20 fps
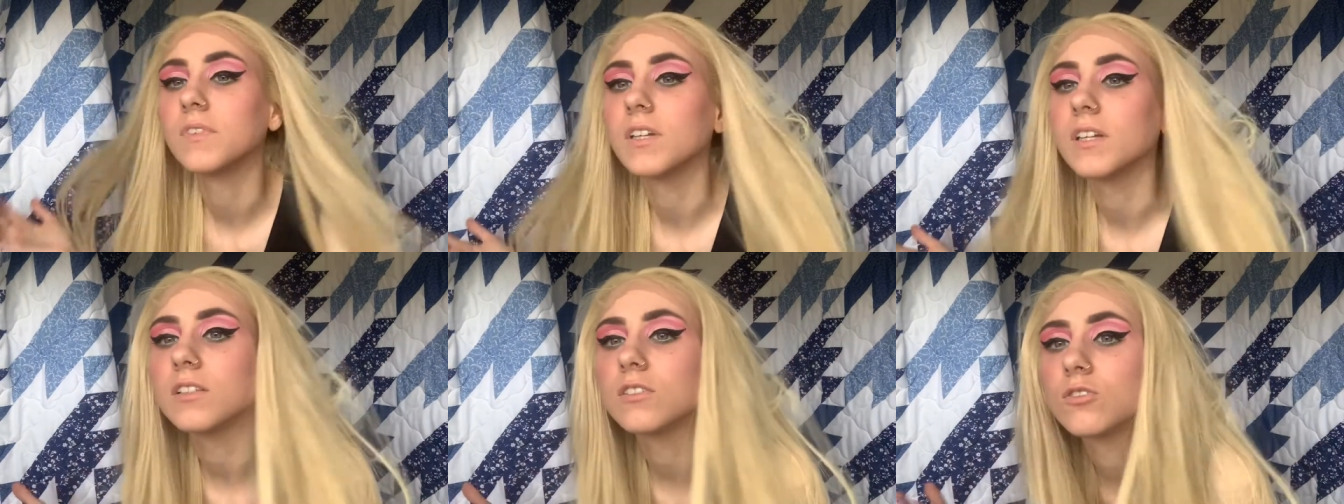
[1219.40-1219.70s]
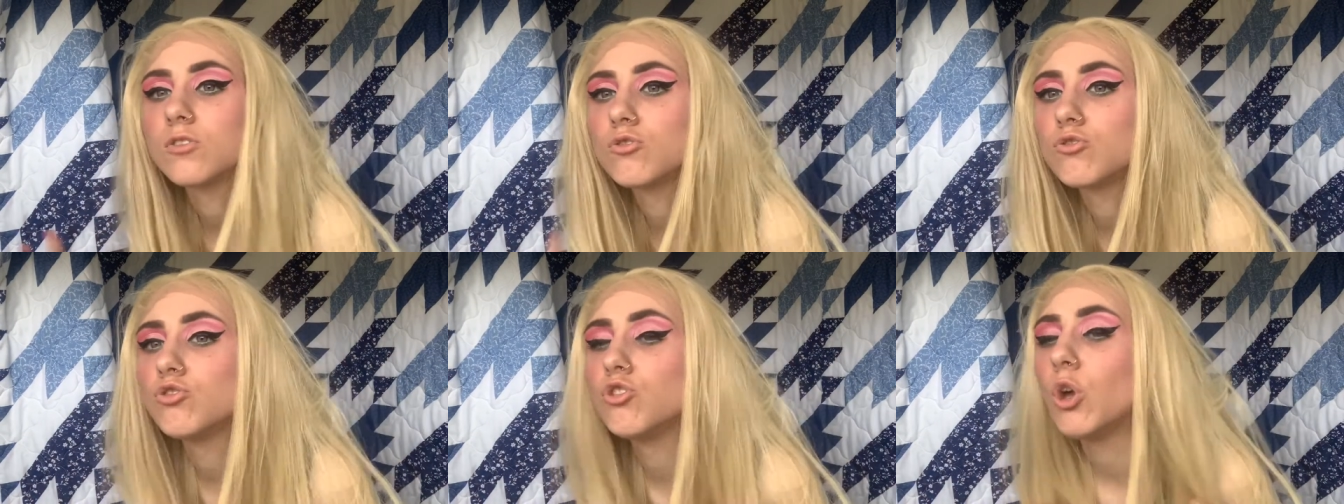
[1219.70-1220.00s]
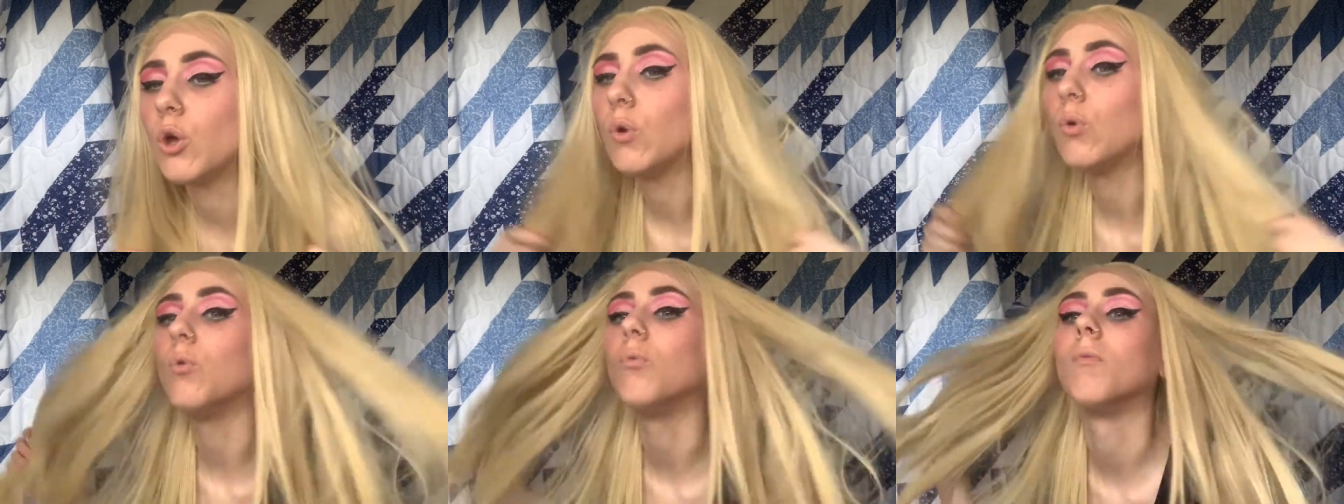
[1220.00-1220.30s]
like, it's
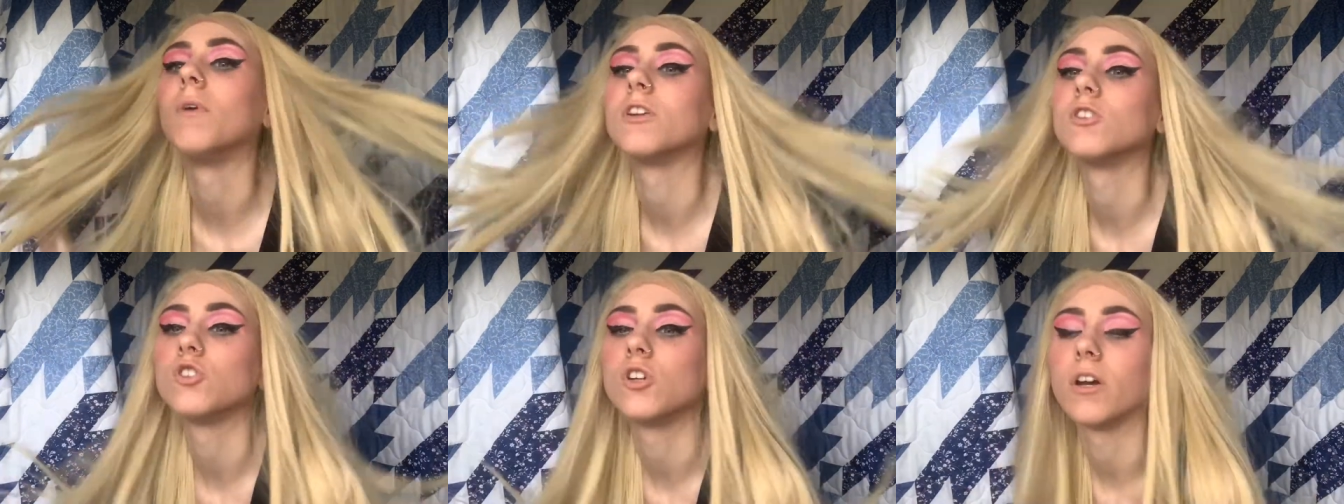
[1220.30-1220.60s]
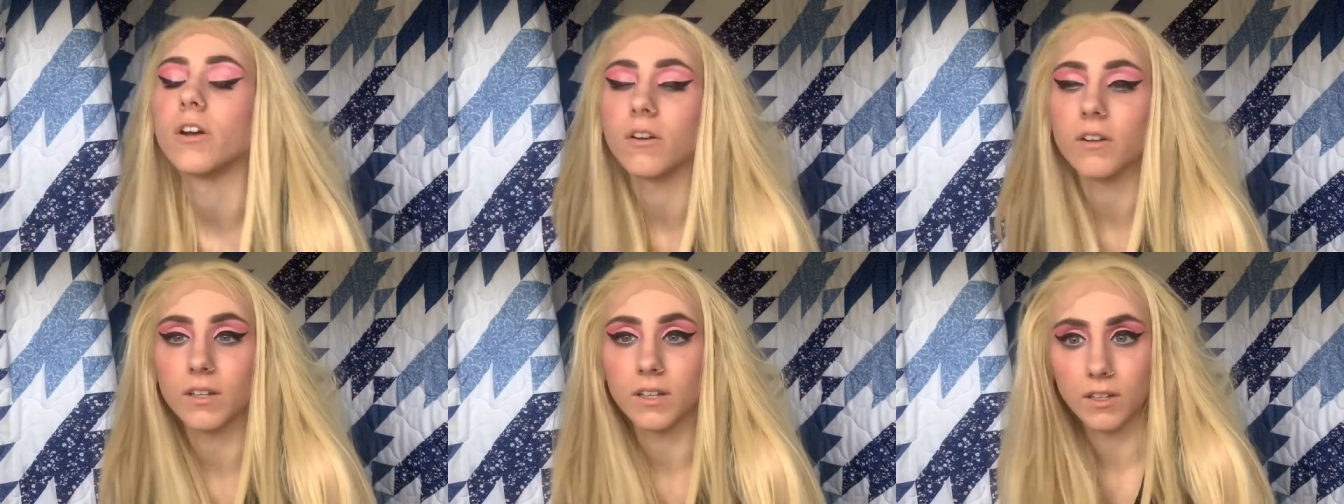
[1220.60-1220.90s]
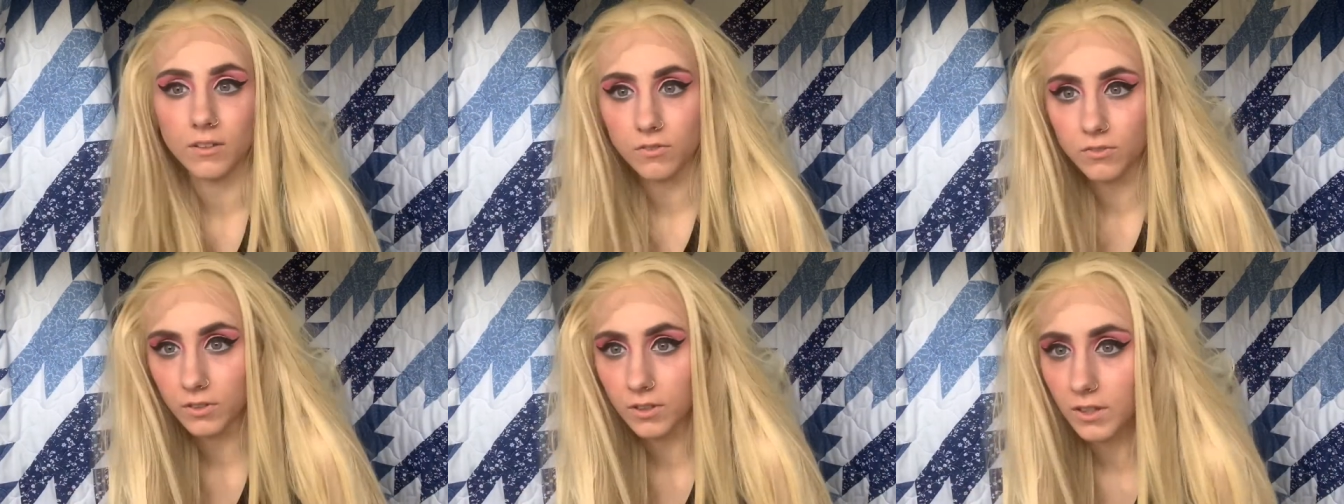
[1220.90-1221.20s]
too much hair. Like, I
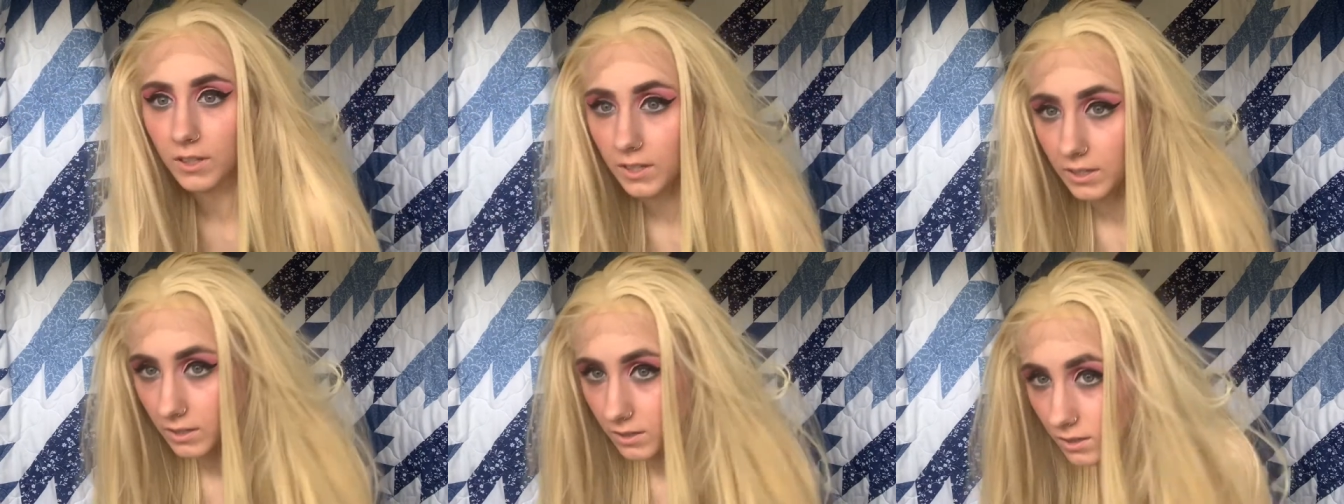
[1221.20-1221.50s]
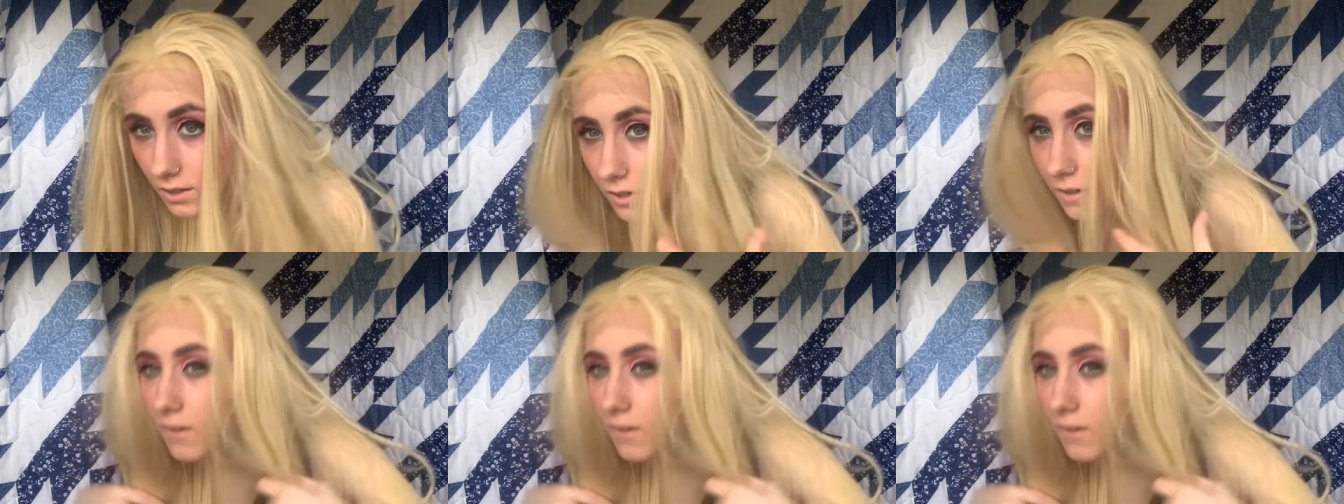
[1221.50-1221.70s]
feel like